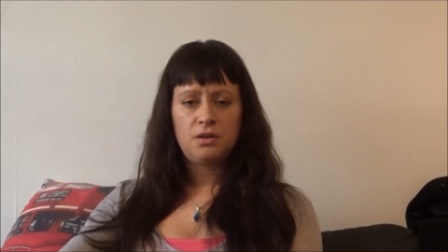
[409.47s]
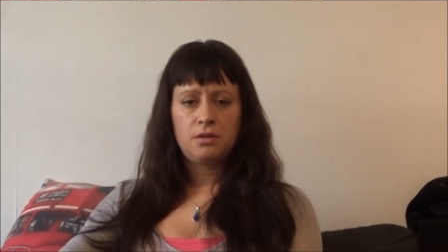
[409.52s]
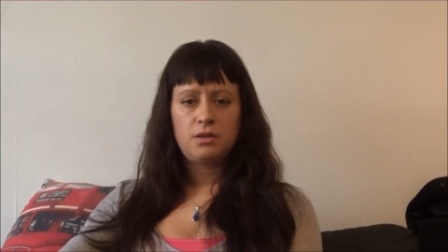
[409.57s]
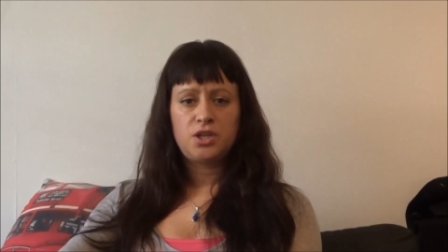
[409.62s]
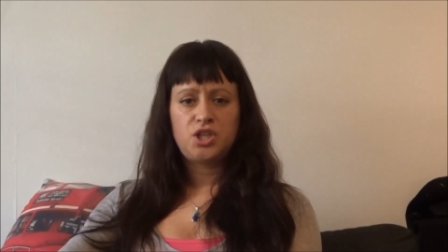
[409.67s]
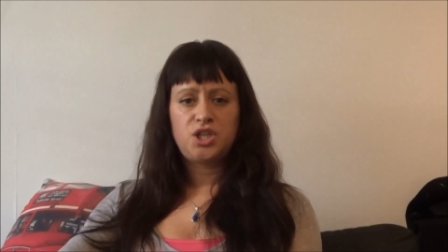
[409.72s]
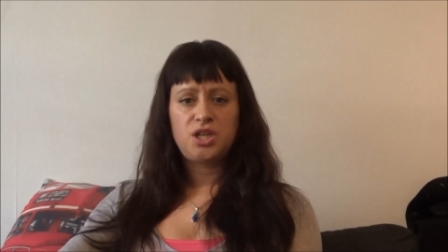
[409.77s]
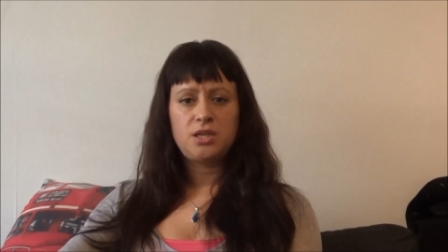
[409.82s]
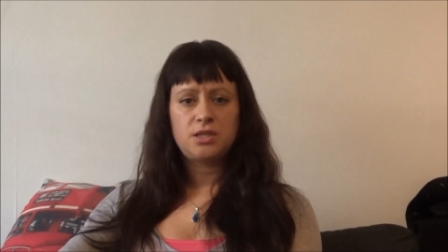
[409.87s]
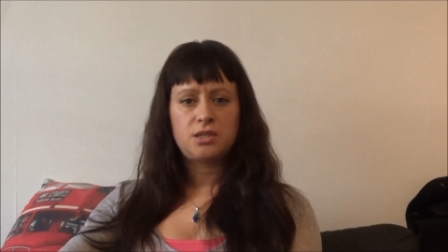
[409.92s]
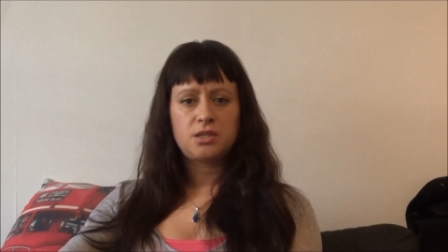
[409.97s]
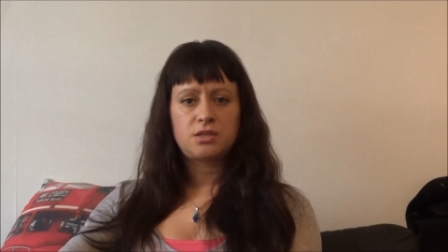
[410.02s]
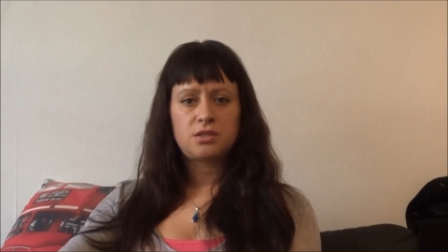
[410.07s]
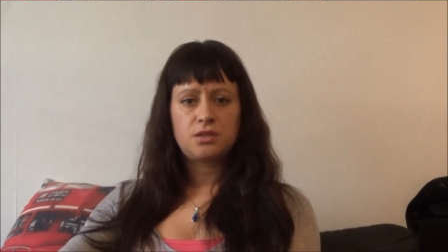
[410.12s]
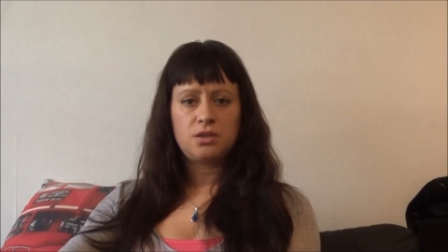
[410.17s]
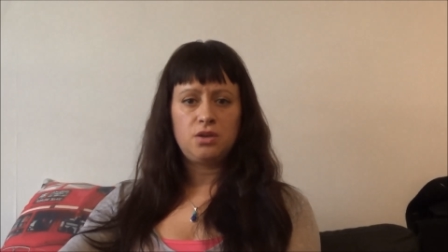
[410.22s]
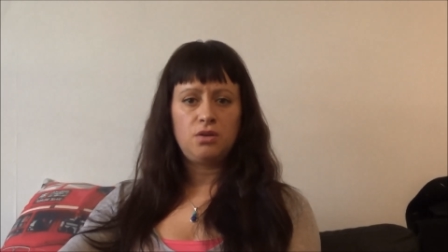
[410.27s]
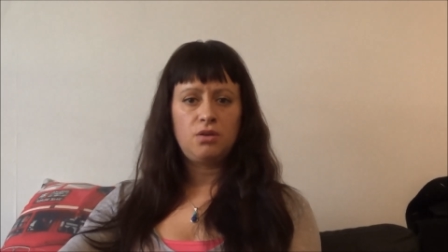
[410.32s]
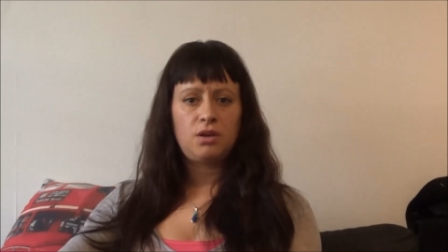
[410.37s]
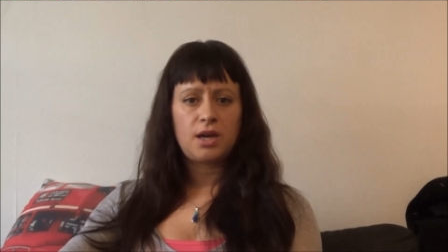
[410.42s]
The cheeses
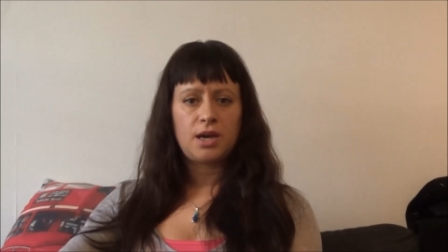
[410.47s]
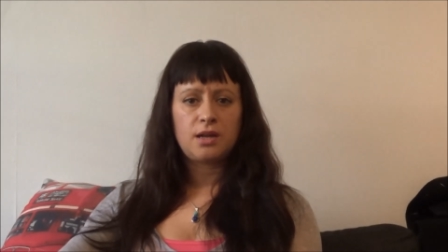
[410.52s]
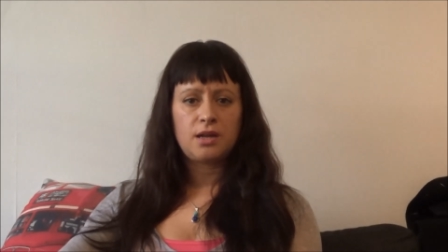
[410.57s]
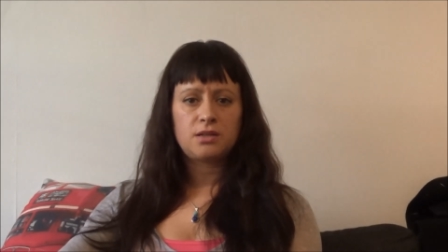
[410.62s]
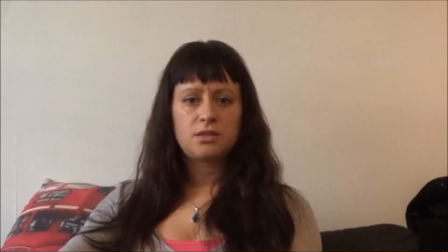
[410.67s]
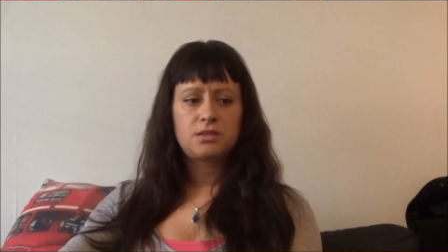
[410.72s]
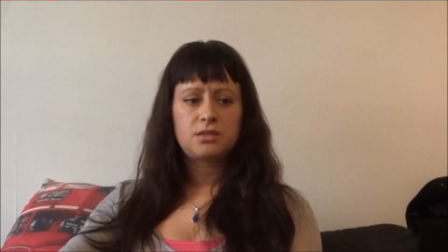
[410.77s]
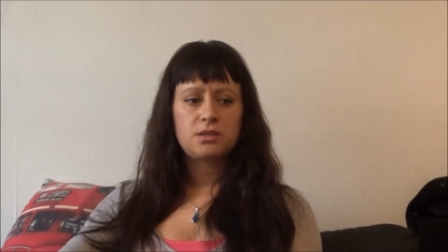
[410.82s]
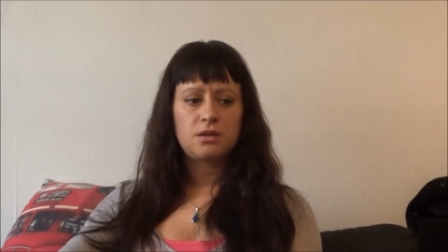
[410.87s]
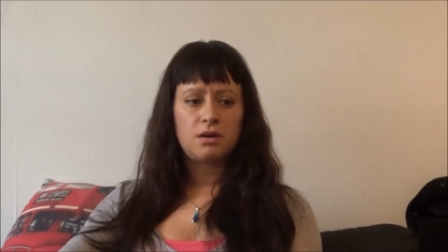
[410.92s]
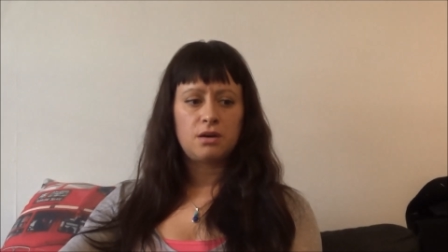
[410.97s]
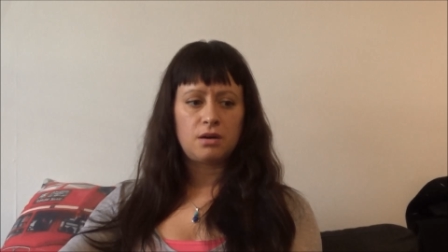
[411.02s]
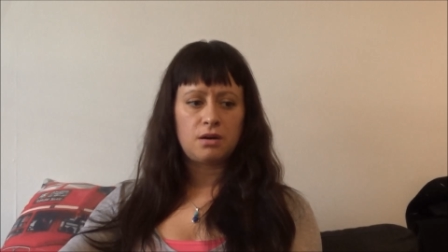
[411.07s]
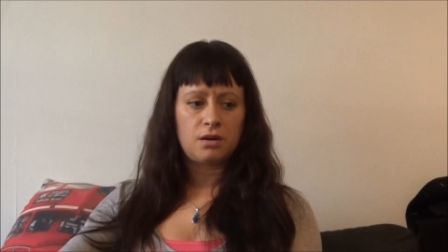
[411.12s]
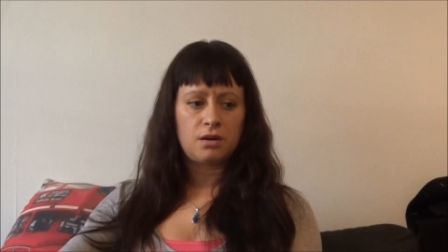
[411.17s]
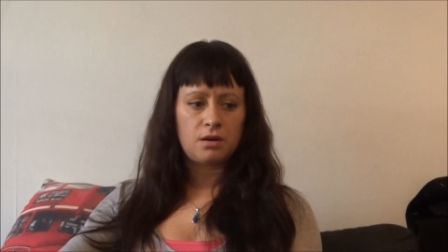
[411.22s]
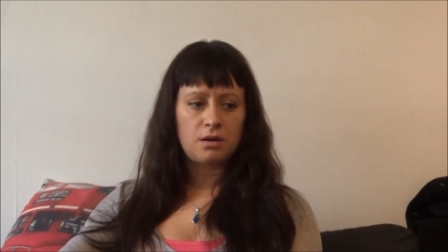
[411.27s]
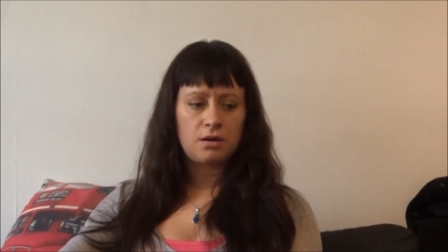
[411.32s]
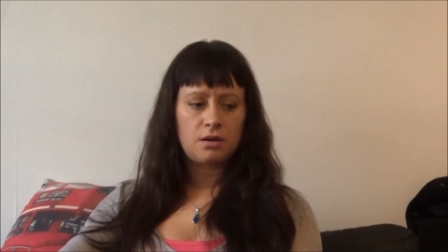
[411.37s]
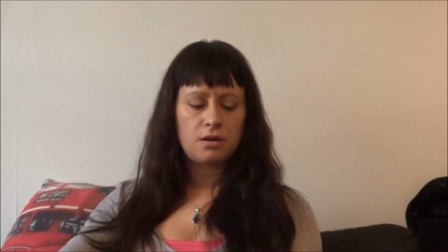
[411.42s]
that you get
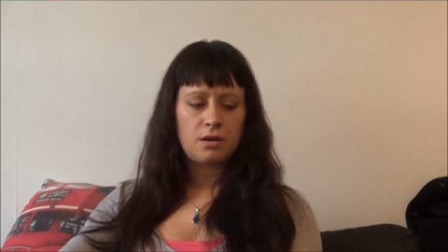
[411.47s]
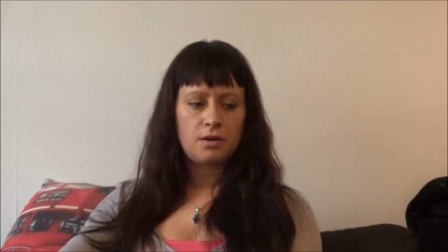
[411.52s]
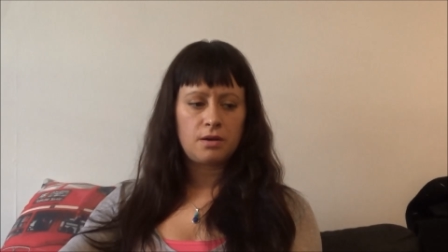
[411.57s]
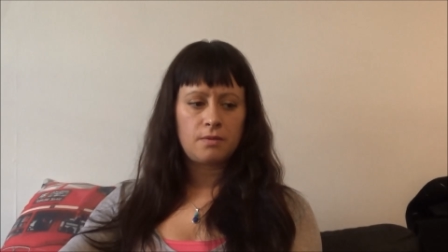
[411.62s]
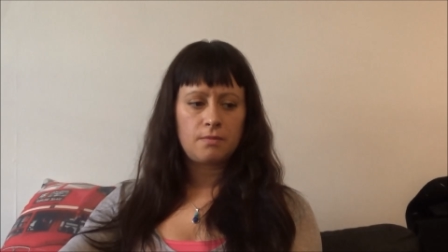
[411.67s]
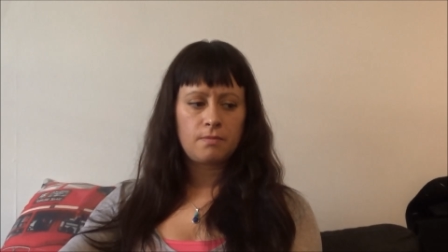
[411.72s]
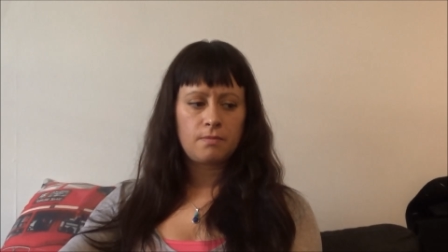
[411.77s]
are